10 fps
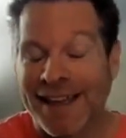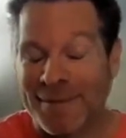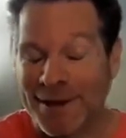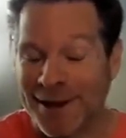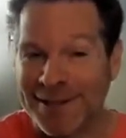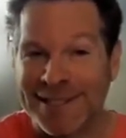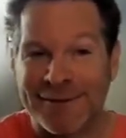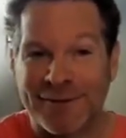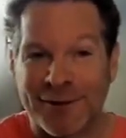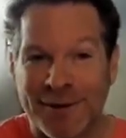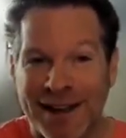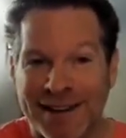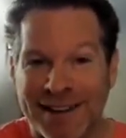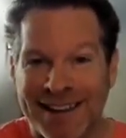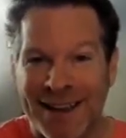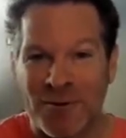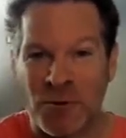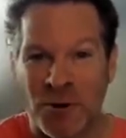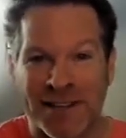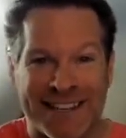And because it's infrared, it
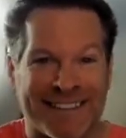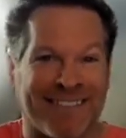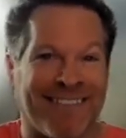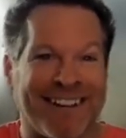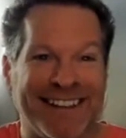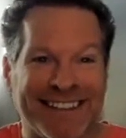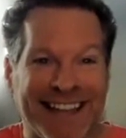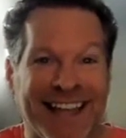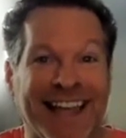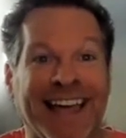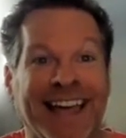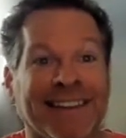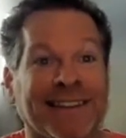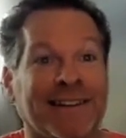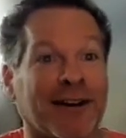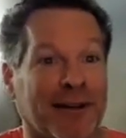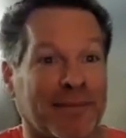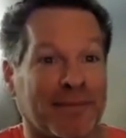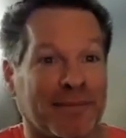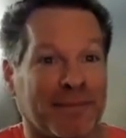works in the light and the dark,
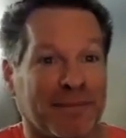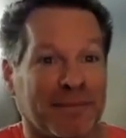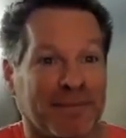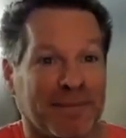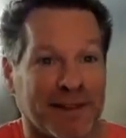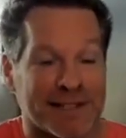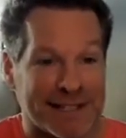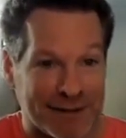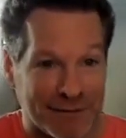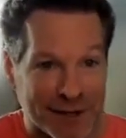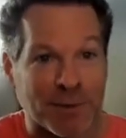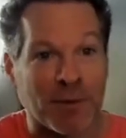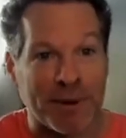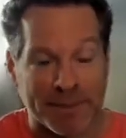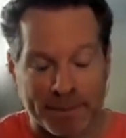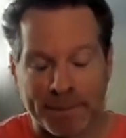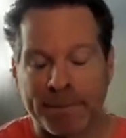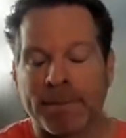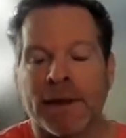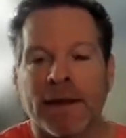because it's an invisible beam.
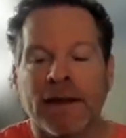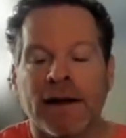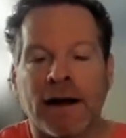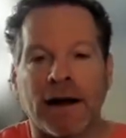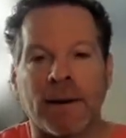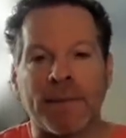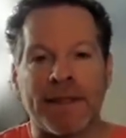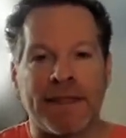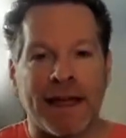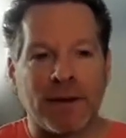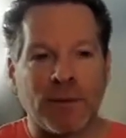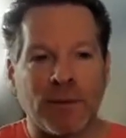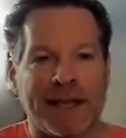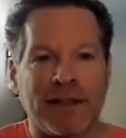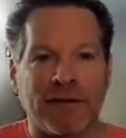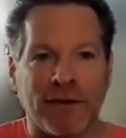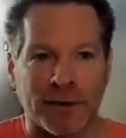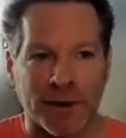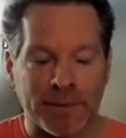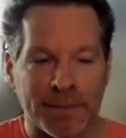Then we take the
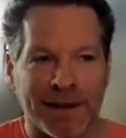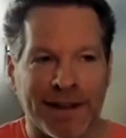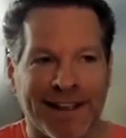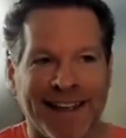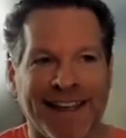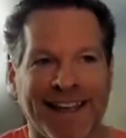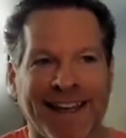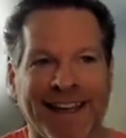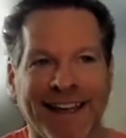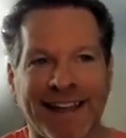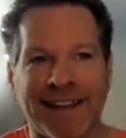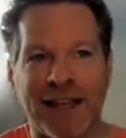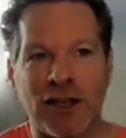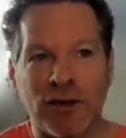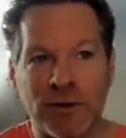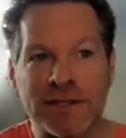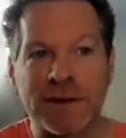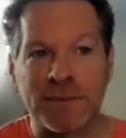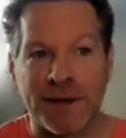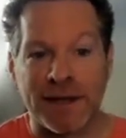photo, and it used
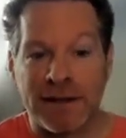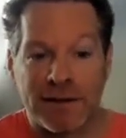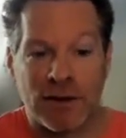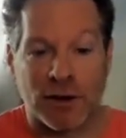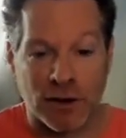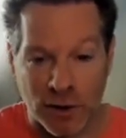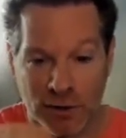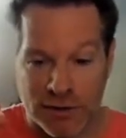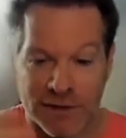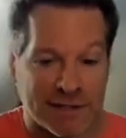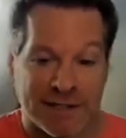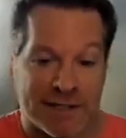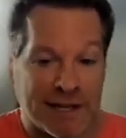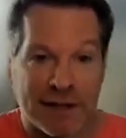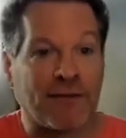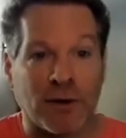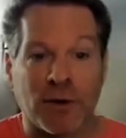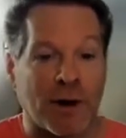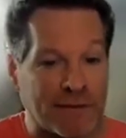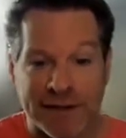to be you can go just see the
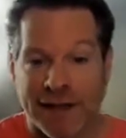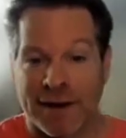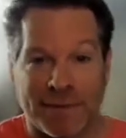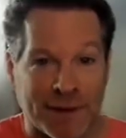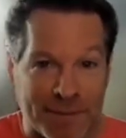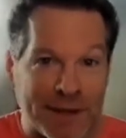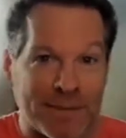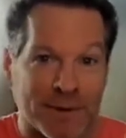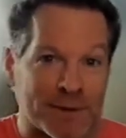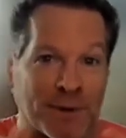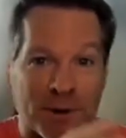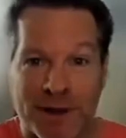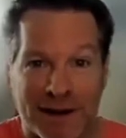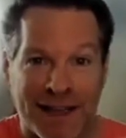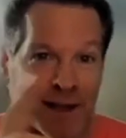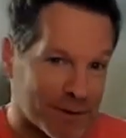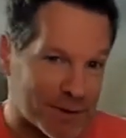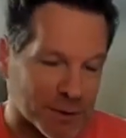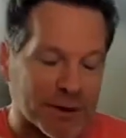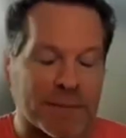photo every time the beam was broken and
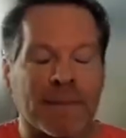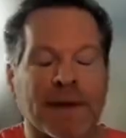restored.